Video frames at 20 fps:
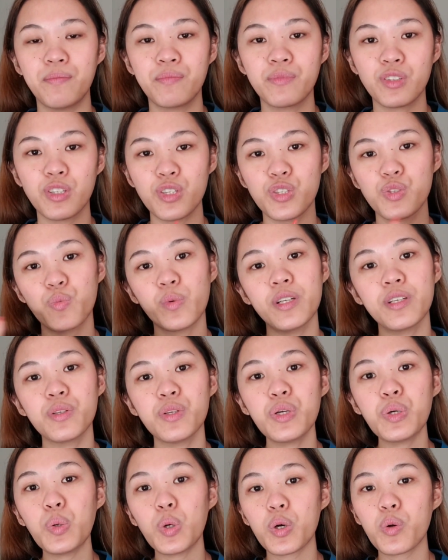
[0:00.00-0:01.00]
because when
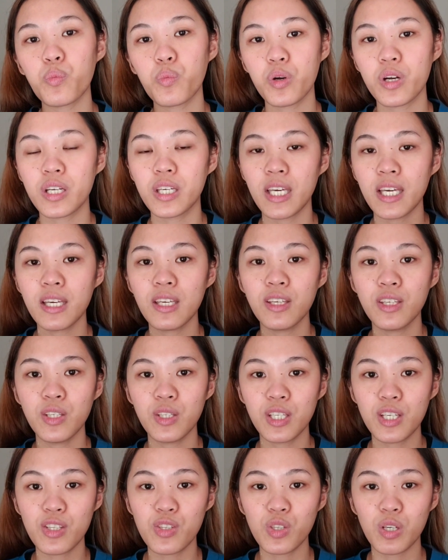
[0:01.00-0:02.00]
you are working, you
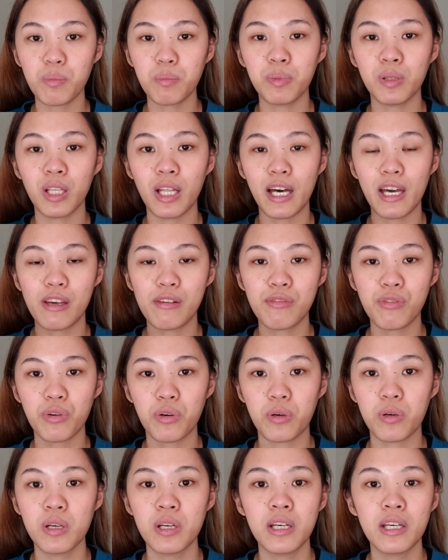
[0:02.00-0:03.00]
need to apply
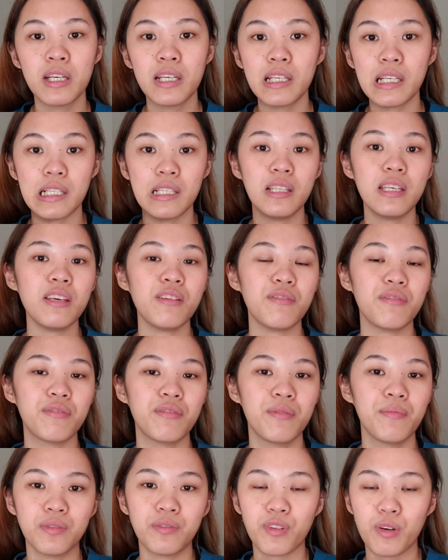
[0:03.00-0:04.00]
for a leave
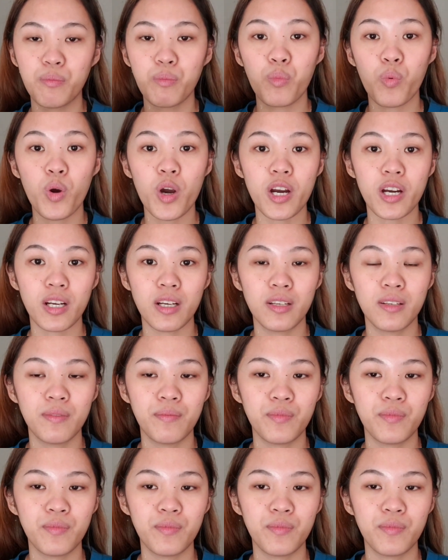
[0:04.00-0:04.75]
from work.